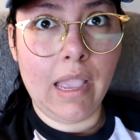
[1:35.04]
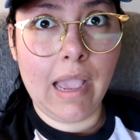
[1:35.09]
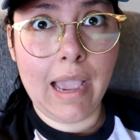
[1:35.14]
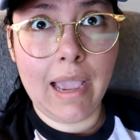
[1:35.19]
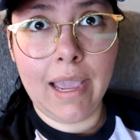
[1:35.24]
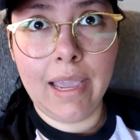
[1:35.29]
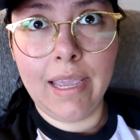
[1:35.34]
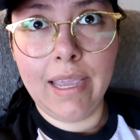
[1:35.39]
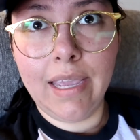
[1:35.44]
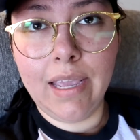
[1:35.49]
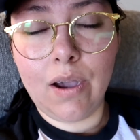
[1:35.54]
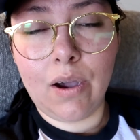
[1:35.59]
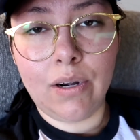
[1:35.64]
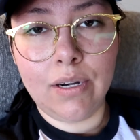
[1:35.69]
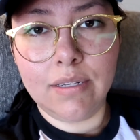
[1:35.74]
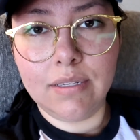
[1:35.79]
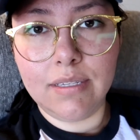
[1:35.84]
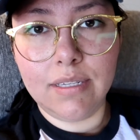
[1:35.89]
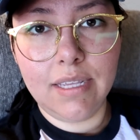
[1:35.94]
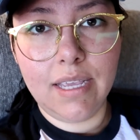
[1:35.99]
I
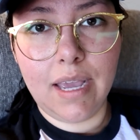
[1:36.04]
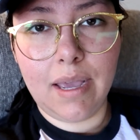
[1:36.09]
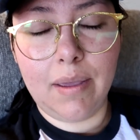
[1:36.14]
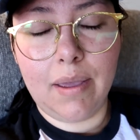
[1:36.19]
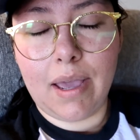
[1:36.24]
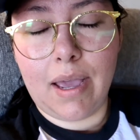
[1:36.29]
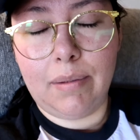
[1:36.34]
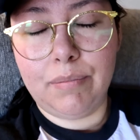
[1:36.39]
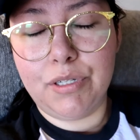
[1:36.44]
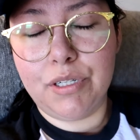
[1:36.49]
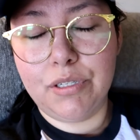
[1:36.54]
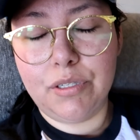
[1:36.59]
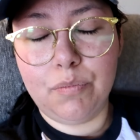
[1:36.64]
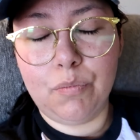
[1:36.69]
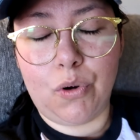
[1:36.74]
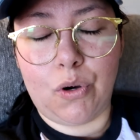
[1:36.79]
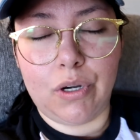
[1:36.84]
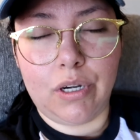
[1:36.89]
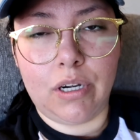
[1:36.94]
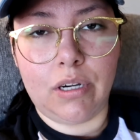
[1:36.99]
honestly, I, I'm just
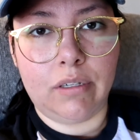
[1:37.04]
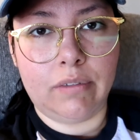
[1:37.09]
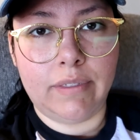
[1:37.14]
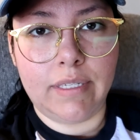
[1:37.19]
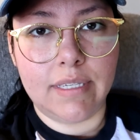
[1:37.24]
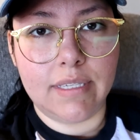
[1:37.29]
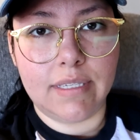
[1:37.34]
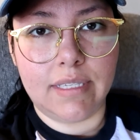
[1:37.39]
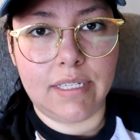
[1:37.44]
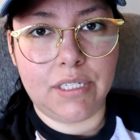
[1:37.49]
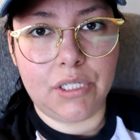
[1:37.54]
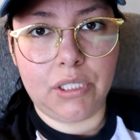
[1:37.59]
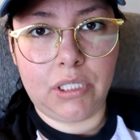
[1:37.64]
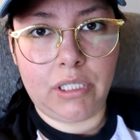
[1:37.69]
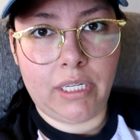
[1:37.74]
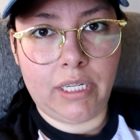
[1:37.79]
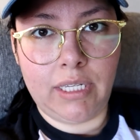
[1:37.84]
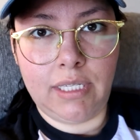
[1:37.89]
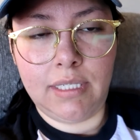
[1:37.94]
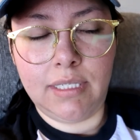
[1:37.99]
more nervous than
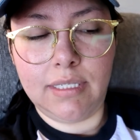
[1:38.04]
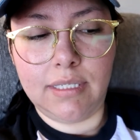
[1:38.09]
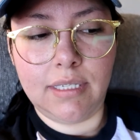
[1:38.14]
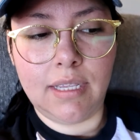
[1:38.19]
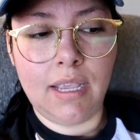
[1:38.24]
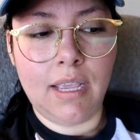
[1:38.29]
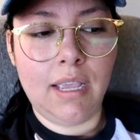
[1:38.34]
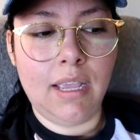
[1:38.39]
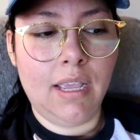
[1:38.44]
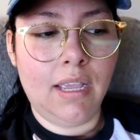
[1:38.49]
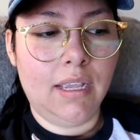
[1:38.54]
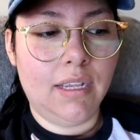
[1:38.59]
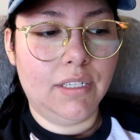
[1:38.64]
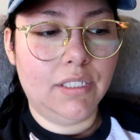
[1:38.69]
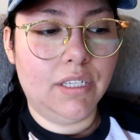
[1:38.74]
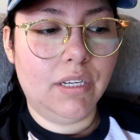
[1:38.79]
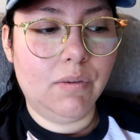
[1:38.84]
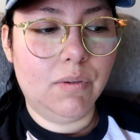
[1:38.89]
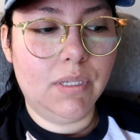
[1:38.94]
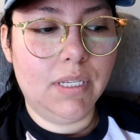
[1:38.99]
she is.
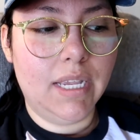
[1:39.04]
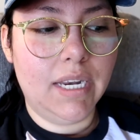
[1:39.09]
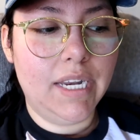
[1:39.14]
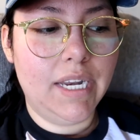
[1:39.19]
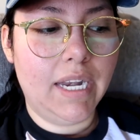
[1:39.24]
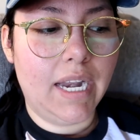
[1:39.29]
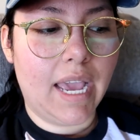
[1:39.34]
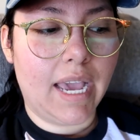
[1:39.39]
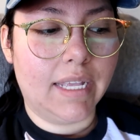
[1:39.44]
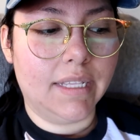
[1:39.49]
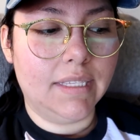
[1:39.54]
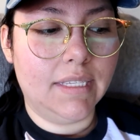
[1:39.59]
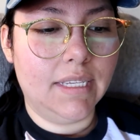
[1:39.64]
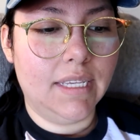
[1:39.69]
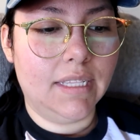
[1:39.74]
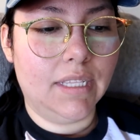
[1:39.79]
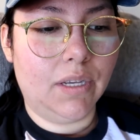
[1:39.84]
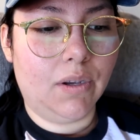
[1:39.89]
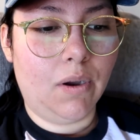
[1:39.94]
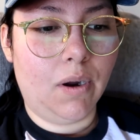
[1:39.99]
She was getting antsy
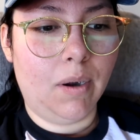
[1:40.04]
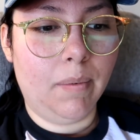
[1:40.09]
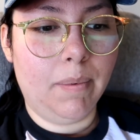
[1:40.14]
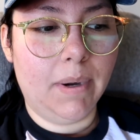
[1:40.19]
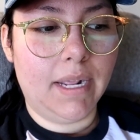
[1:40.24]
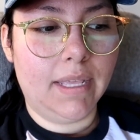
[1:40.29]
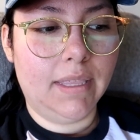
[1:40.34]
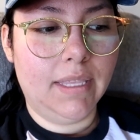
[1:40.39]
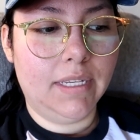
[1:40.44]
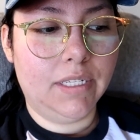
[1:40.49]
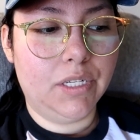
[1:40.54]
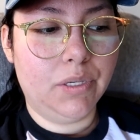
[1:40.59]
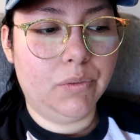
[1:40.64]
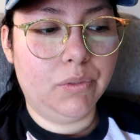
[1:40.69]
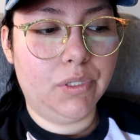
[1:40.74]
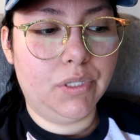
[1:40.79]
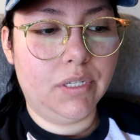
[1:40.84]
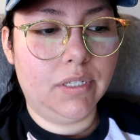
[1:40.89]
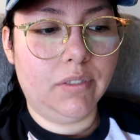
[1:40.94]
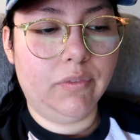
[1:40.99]
in the car, but I think she
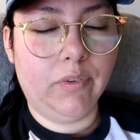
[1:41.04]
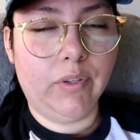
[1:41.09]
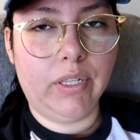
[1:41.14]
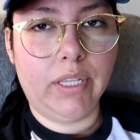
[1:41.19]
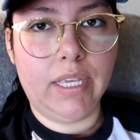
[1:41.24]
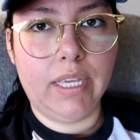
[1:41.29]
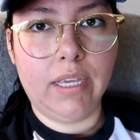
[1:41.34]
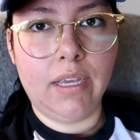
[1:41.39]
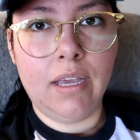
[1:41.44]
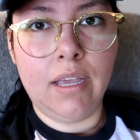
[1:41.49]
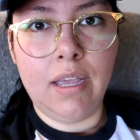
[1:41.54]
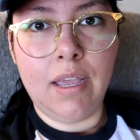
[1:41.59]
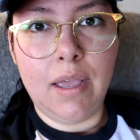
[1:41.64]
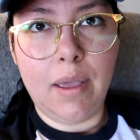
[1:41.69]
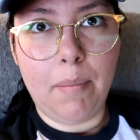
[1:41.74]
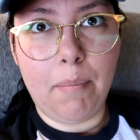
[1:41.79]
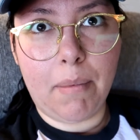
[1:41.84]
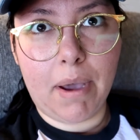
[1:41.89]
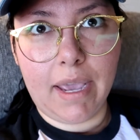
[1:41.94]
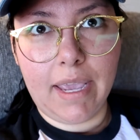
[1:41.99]
was just feeling
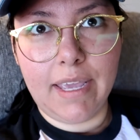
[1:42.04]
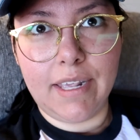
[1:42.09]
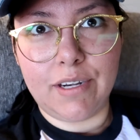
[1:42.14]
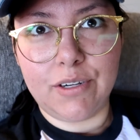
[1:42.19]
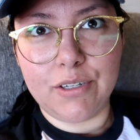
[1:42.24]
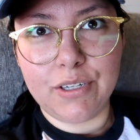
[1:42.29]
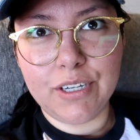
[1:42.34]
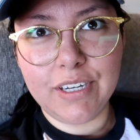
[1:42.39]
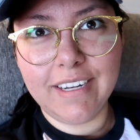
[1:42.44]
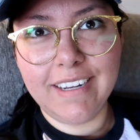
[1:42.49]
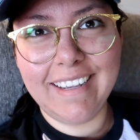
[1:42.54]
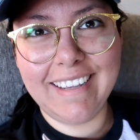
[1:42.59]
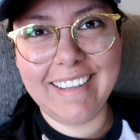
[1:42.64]
my energy.